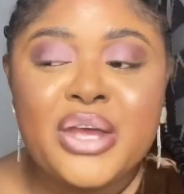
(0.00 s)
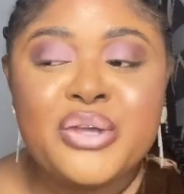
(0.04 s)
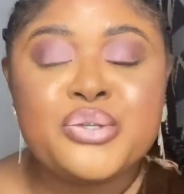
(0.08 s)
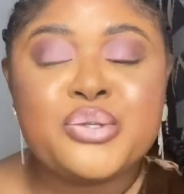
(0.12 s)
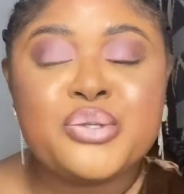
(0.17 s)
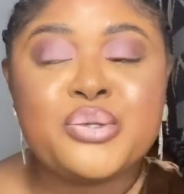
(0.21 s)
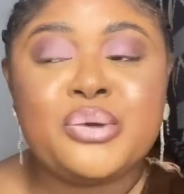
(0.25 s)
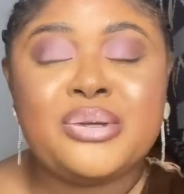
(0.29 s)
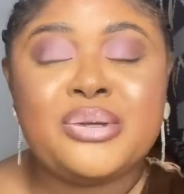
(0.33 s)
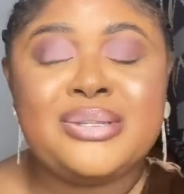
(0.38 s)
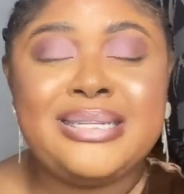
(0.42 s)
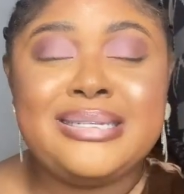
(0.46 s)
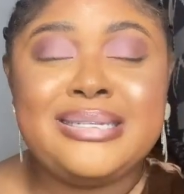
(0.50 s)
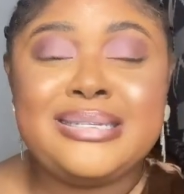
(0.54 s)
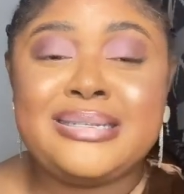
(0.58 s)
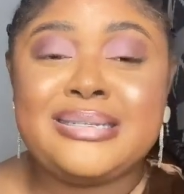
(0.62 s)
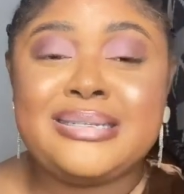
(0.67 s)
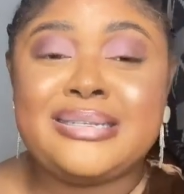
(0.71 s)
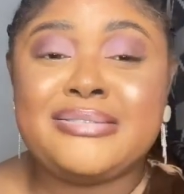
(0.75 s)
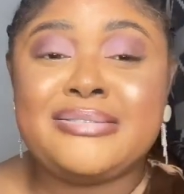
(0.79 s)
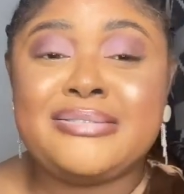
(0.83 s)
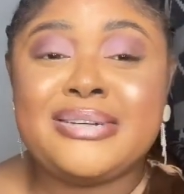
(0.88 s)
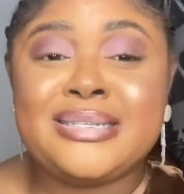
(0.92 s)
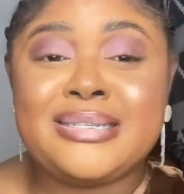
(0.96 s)
So this
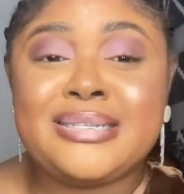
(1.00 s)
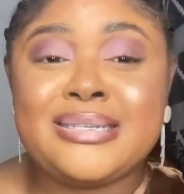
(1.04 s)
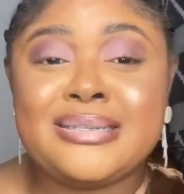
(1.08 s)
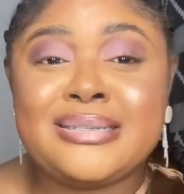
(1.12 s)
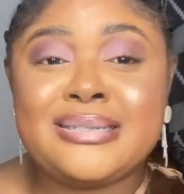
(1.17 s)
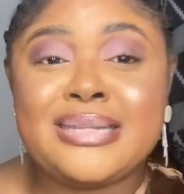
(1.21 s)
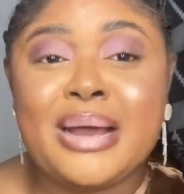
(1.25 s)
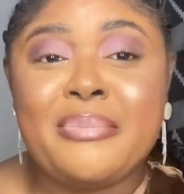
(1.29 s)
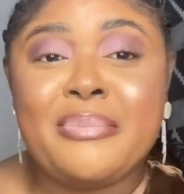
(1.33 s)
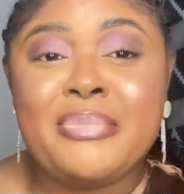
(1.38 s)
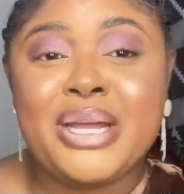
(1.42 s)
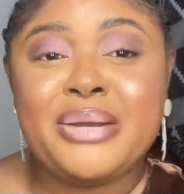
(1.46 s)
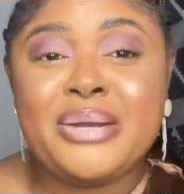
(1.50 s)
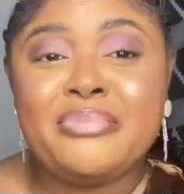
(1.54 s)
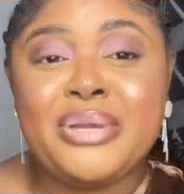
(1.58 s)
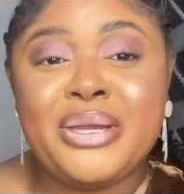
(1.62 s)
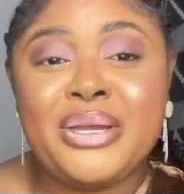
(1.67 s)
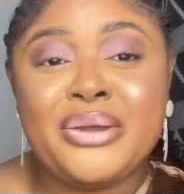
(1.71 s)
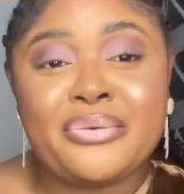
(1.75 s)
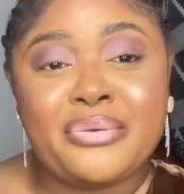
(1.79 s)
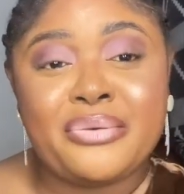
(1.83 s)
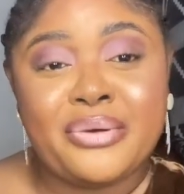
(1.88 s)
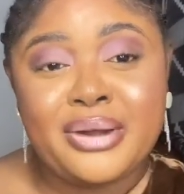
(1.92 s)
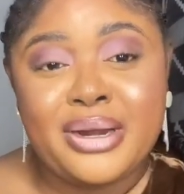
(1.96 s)
is the reasons that made
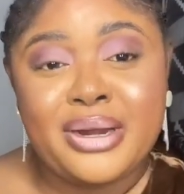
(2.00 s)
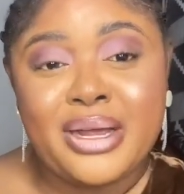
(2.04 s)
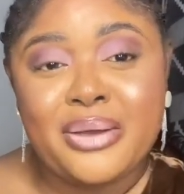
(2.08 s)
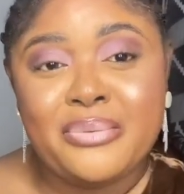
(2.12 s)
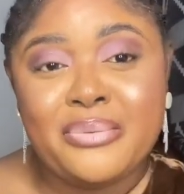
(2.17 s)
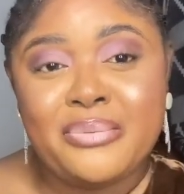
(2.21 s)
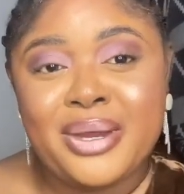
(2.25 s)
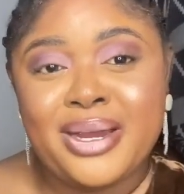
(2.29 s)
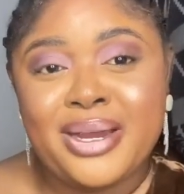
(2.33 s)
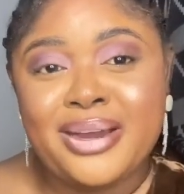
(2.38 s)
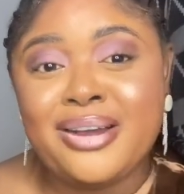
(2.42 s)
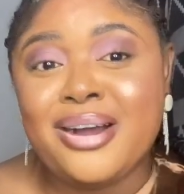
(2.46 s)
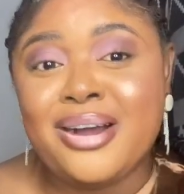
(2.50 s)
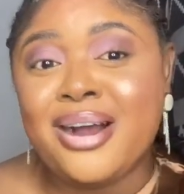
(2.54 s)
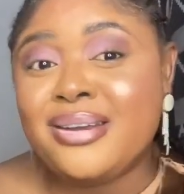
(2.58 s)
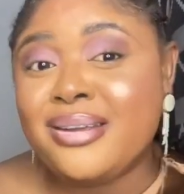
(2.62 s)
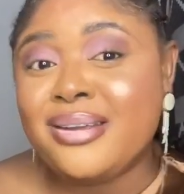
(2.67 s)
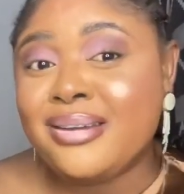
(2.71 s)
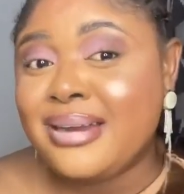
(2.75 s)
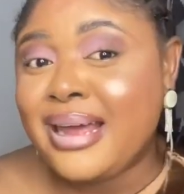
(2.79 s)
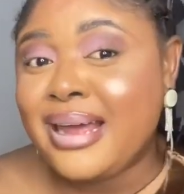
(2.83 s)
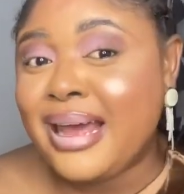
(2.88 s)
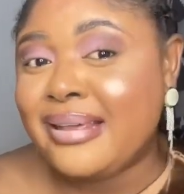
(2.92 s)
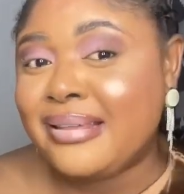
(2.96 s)
me run away.
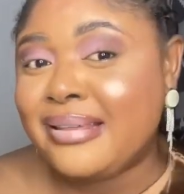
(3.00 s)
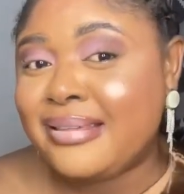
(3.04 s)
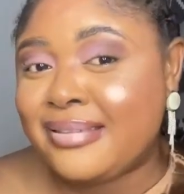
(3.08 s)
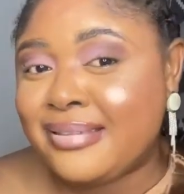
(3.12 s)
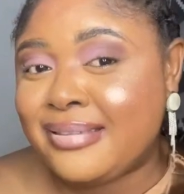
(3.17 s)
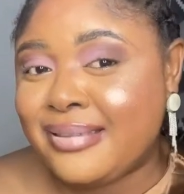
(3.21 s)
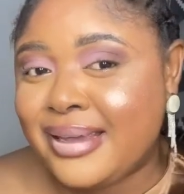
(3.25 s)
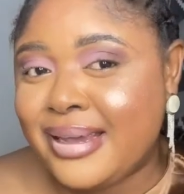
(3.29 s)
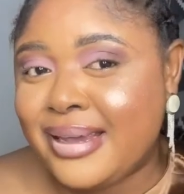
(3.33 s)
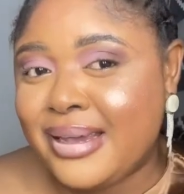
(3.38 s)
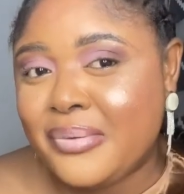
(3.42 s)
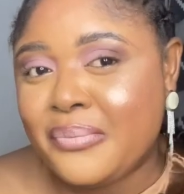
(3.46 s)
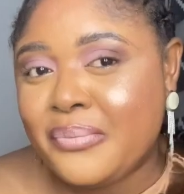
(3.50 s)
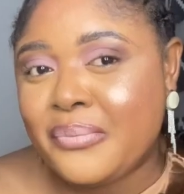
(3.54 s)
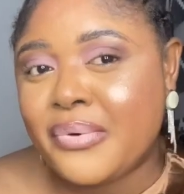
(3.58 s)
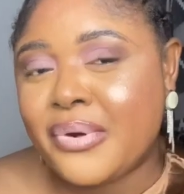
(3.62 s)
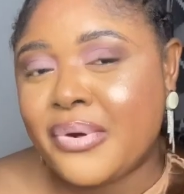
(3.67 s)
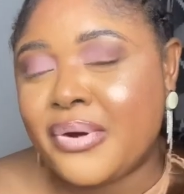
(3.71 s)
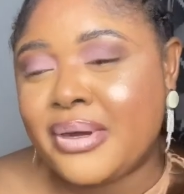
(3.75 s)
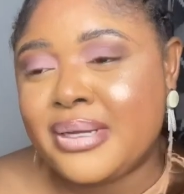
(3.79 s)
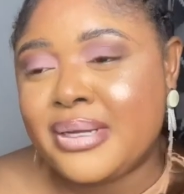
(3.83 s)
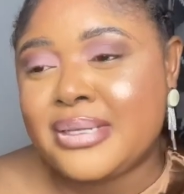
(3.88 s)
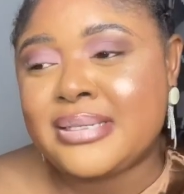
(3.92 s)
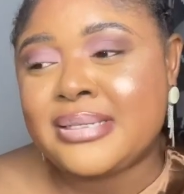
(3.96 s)
Another thing
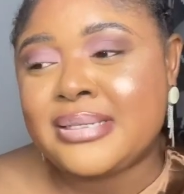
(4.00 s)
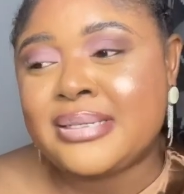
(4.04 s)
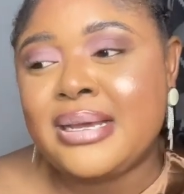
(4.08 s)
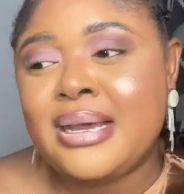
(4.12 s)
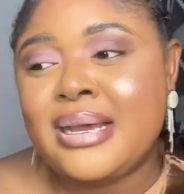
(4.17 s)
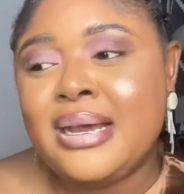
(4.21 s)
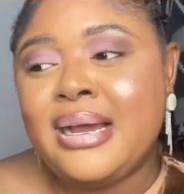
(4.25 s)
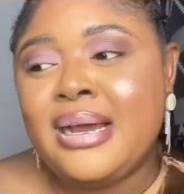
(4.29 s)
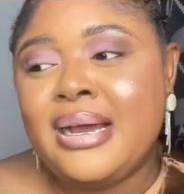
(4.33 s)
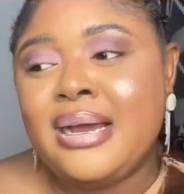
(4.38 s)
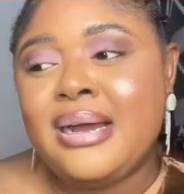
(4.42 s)
was